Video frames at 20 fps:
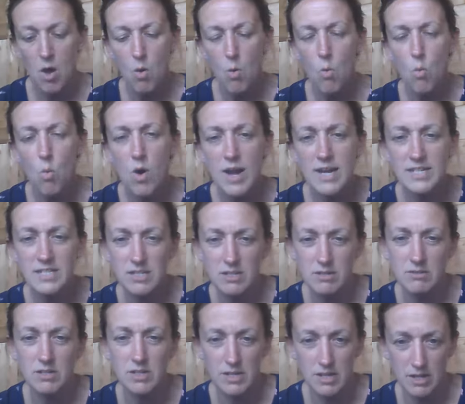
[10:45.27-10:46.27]
why
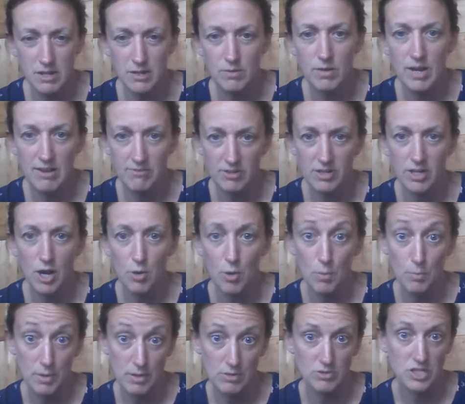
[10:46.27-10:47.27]
don't you have a go at
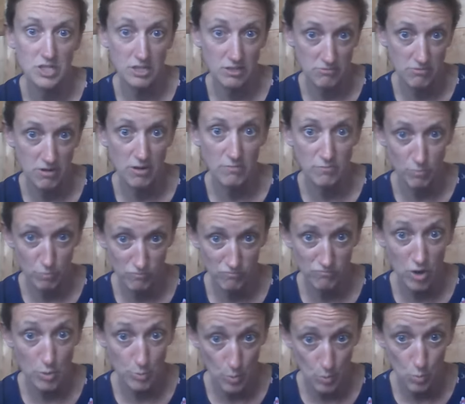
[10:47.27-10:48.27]
building your own
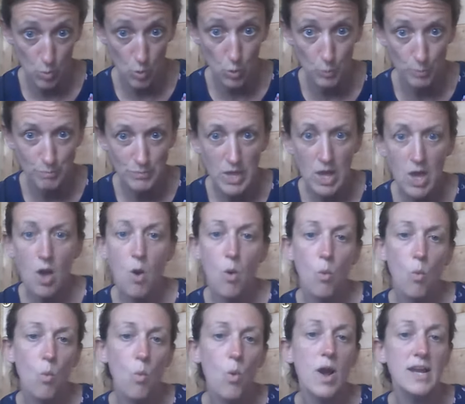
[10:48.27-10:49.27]
Roman wall?
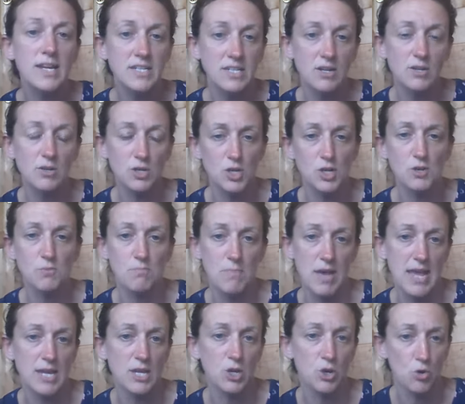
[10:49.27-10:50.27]
Why don't you
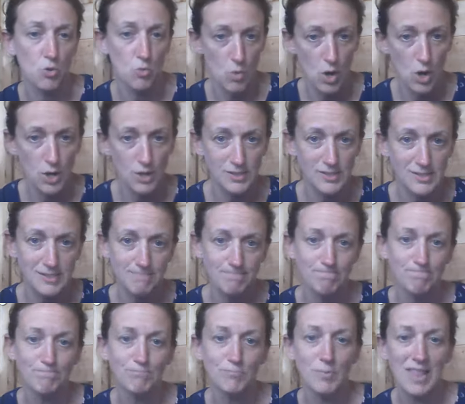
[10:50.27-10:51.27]
make your words
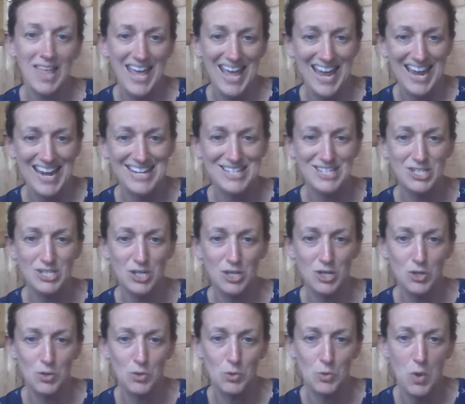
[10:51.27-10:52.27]

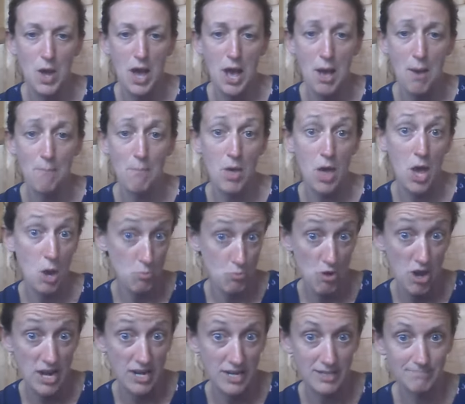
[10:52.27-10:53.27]
into a
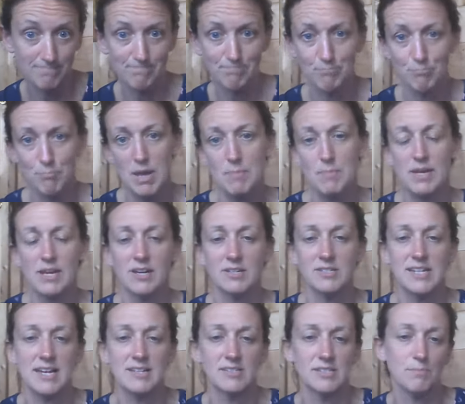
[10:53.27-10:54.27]
brick? Maybe cut
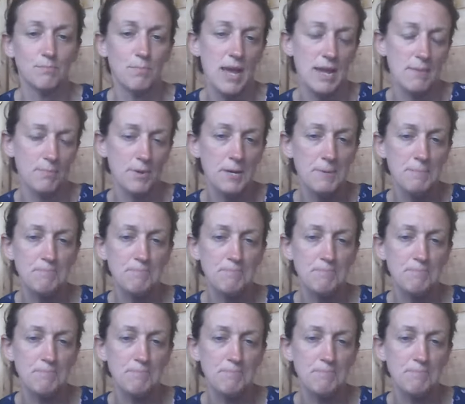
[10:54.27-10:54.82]
out some paper.